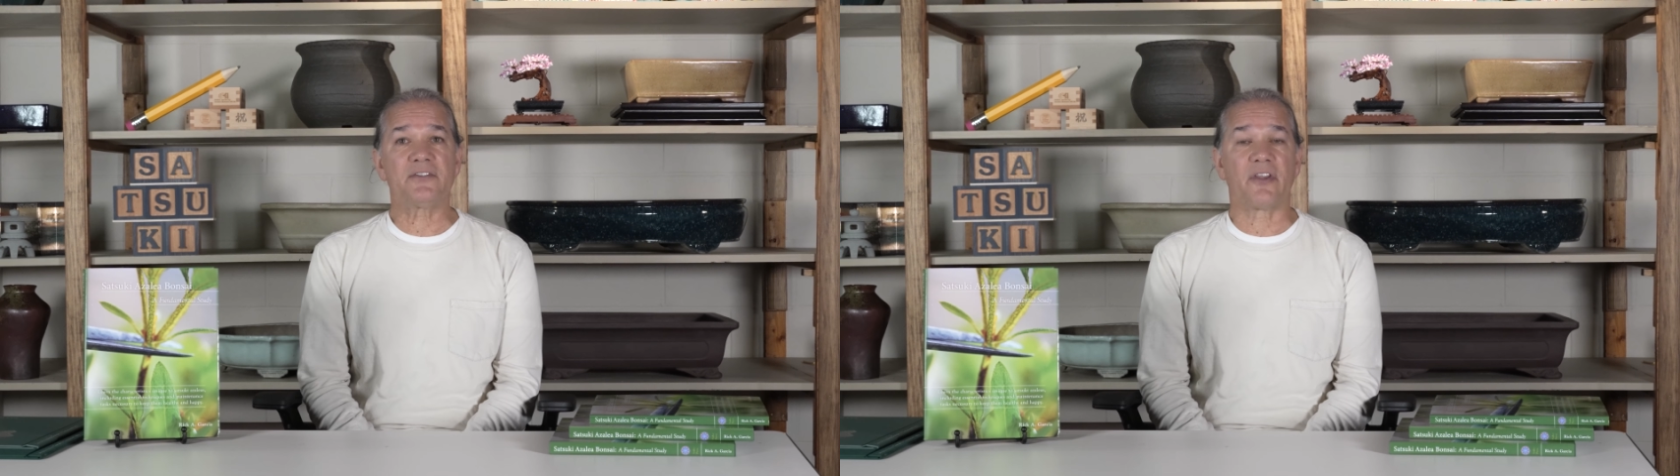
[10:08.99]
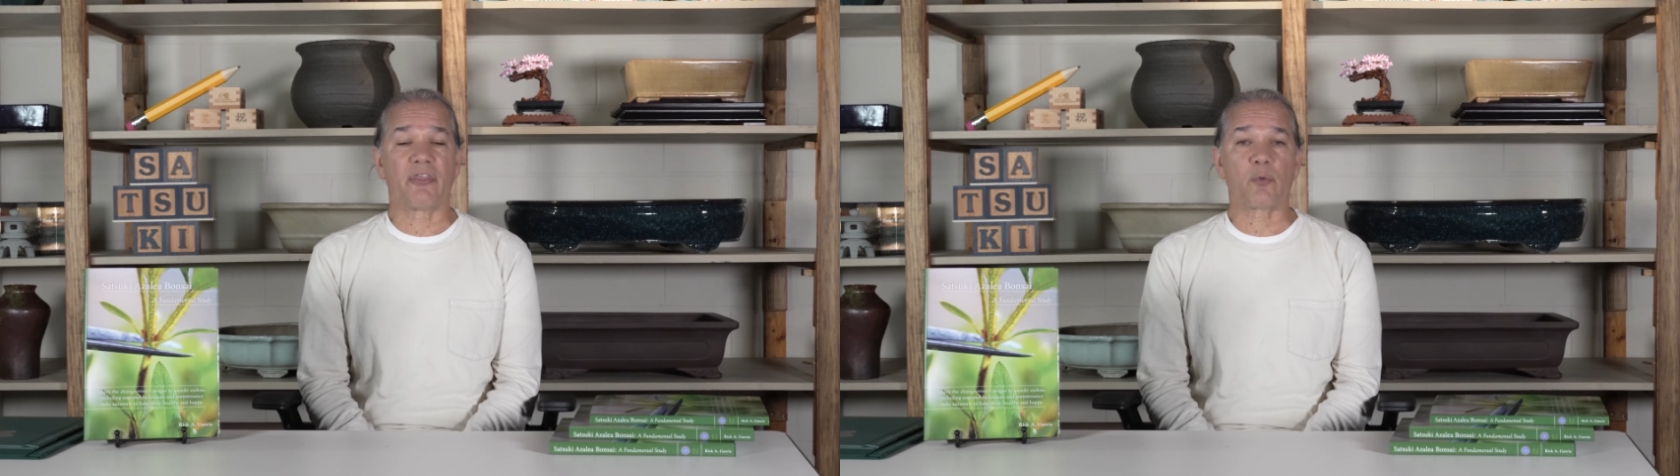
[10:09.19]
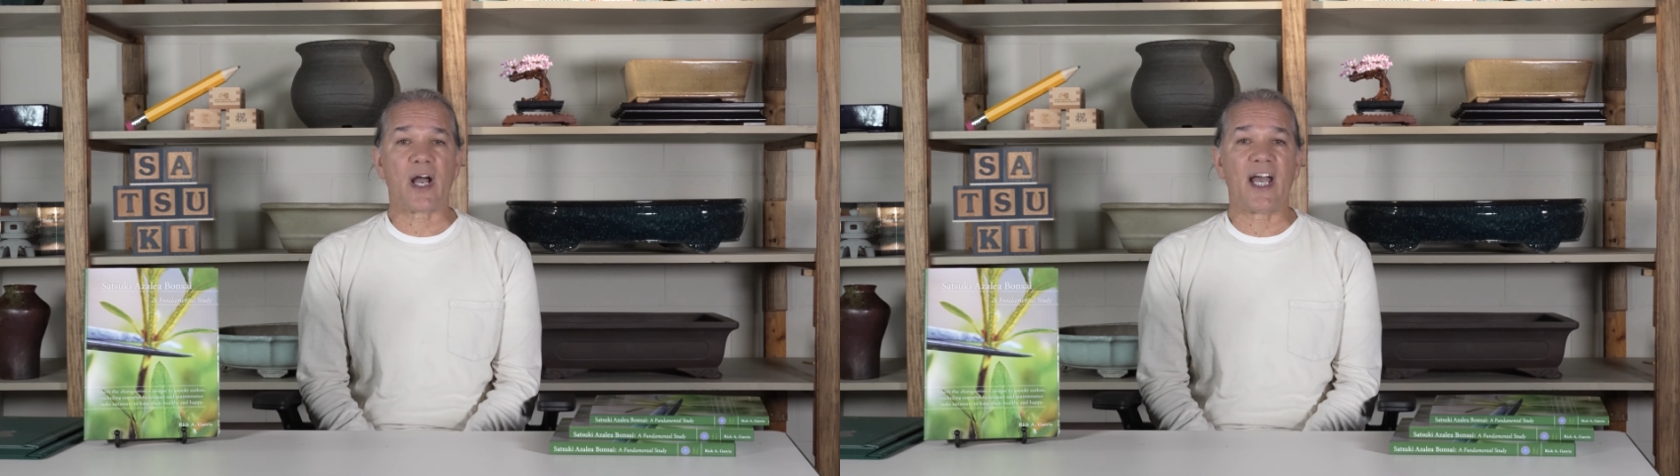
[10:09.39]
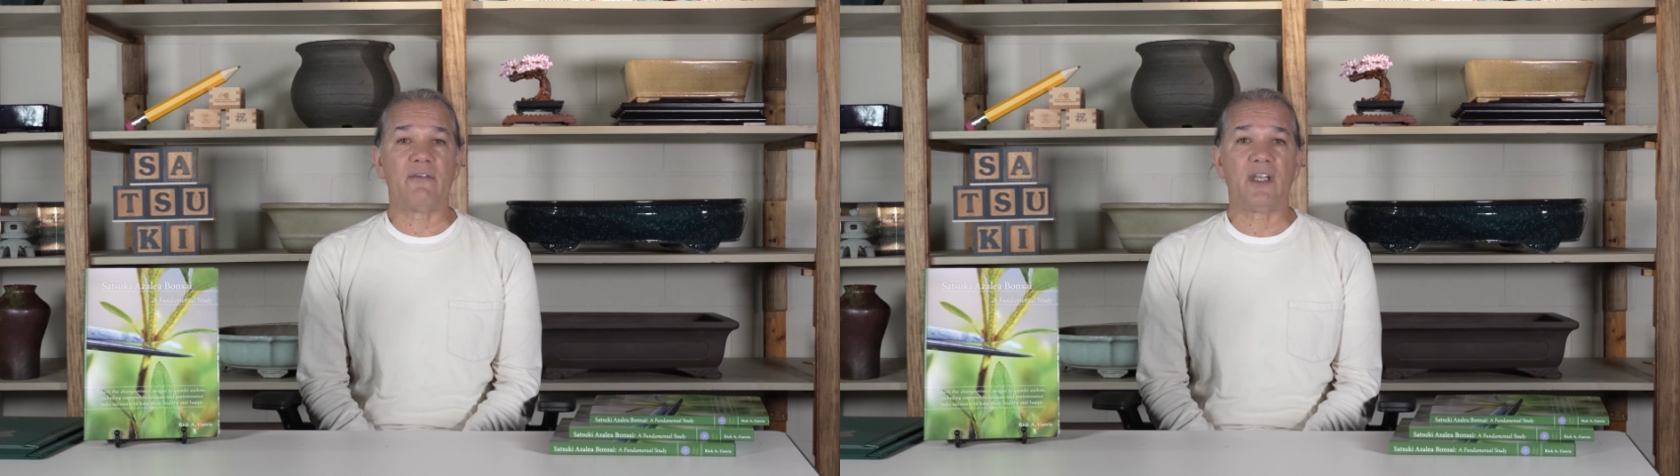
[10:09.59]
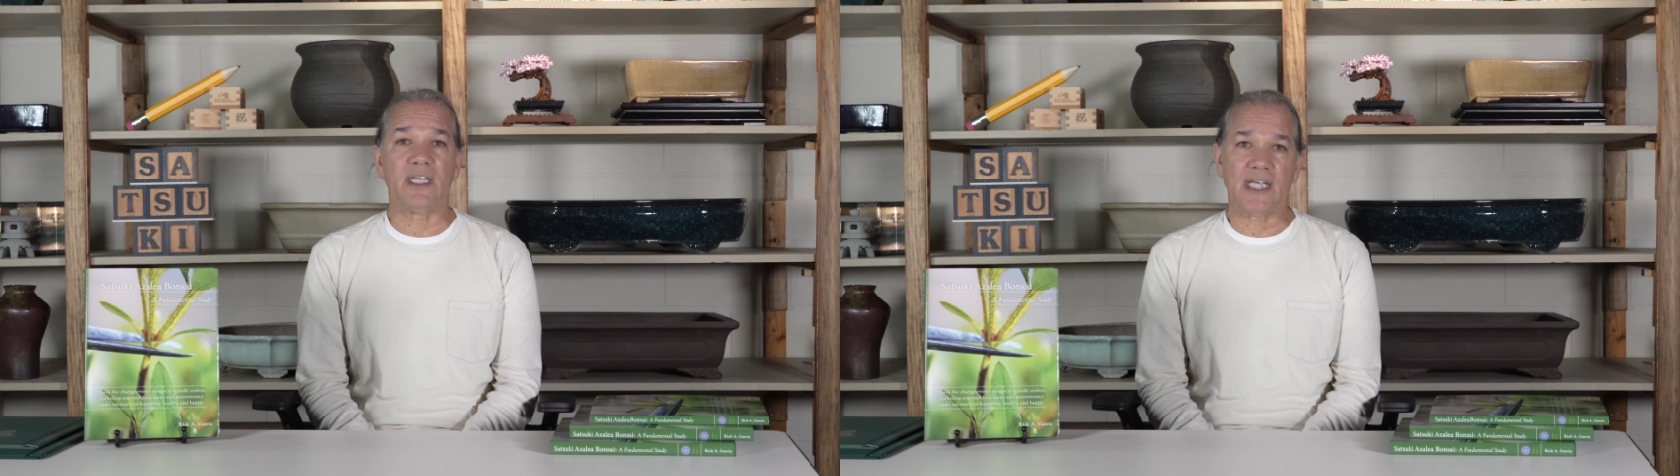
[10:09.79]
to
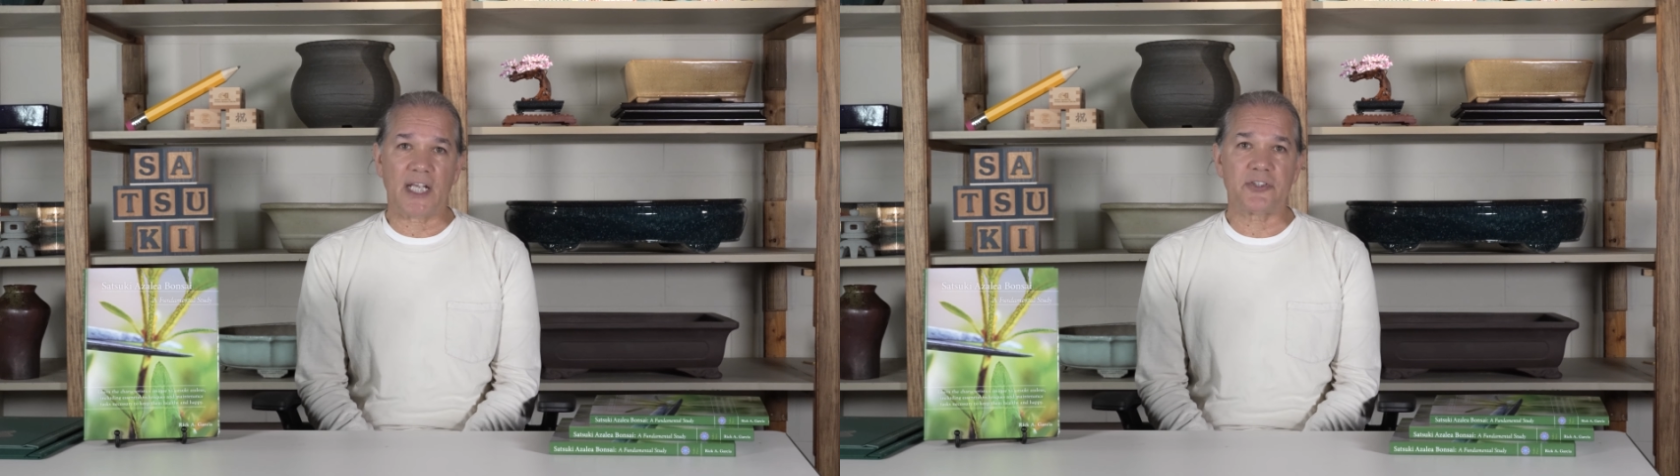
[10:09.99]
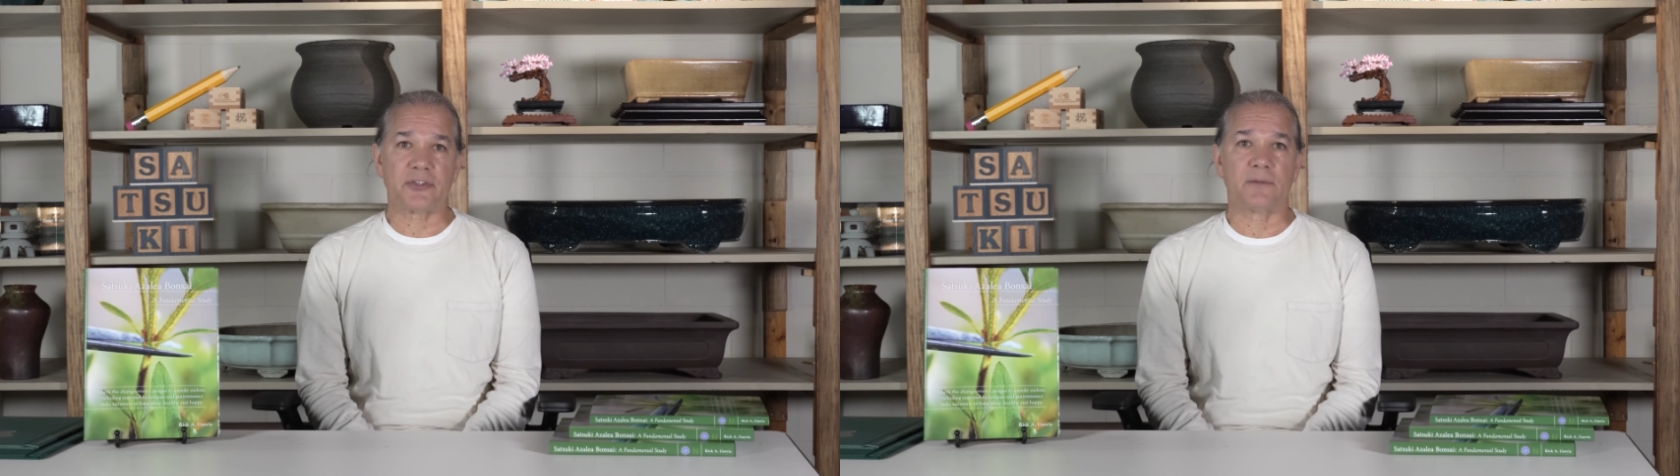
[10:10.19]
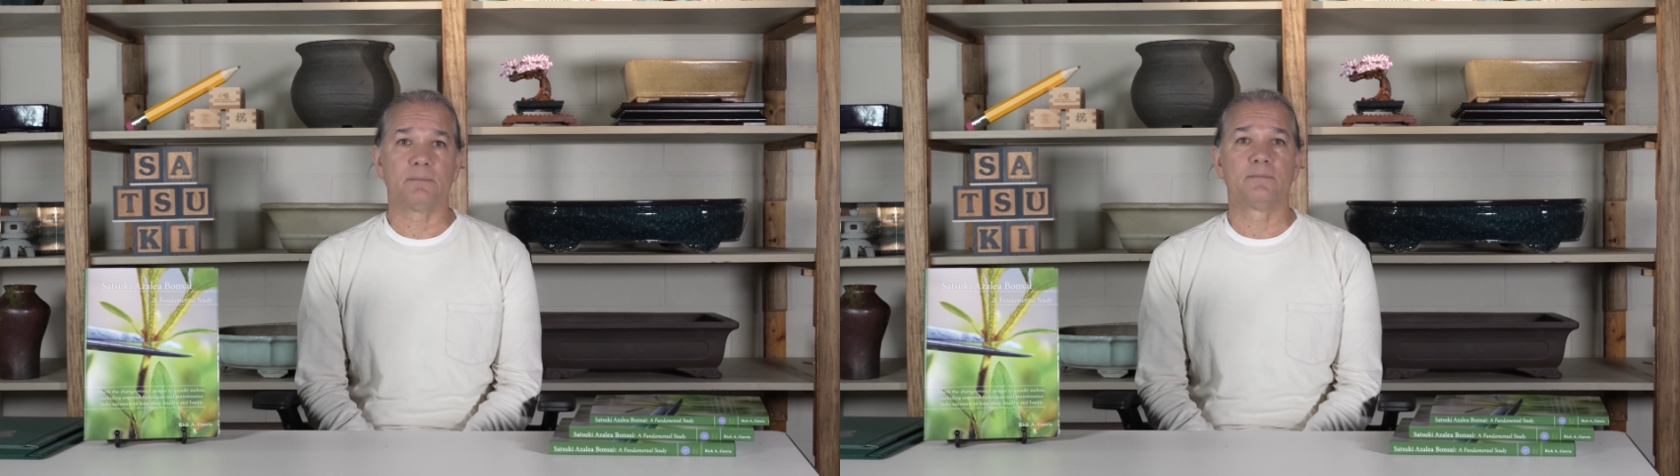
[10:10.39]
thrive in nature.